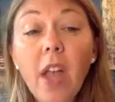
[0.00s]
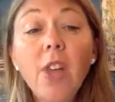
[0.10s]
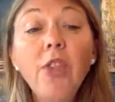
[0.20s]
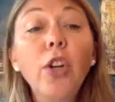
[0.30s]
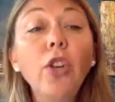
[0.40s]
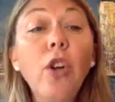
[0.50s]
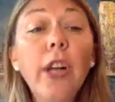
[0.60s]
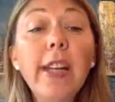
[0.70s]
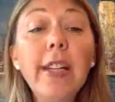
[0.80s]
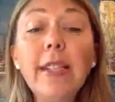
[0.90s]
They're
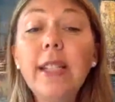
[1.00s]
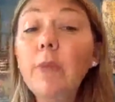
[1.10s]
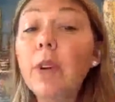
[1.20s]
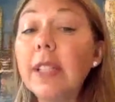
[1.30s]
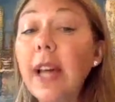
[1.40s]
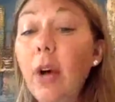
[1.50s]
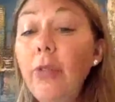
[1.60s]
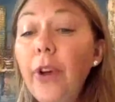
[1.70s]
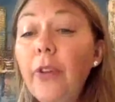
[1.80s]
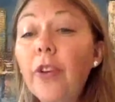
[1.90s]
looking to see what's
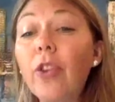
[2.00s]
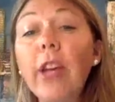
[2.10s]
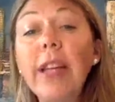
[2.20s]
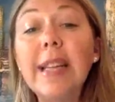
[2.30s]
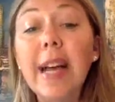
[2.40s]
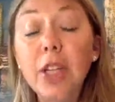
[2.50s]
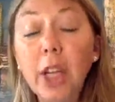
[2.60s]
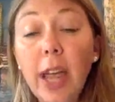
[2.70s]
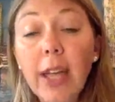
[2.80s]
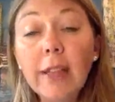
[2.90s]
out there. They're looking to
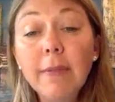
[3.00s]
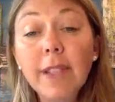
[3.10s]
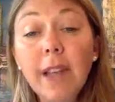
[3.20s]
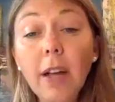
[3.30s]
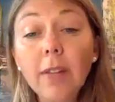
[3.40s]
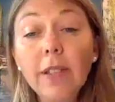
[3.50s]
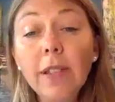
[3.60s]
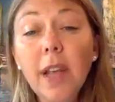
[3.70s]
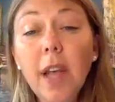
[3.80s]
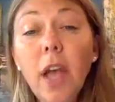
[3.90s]
educate themselves.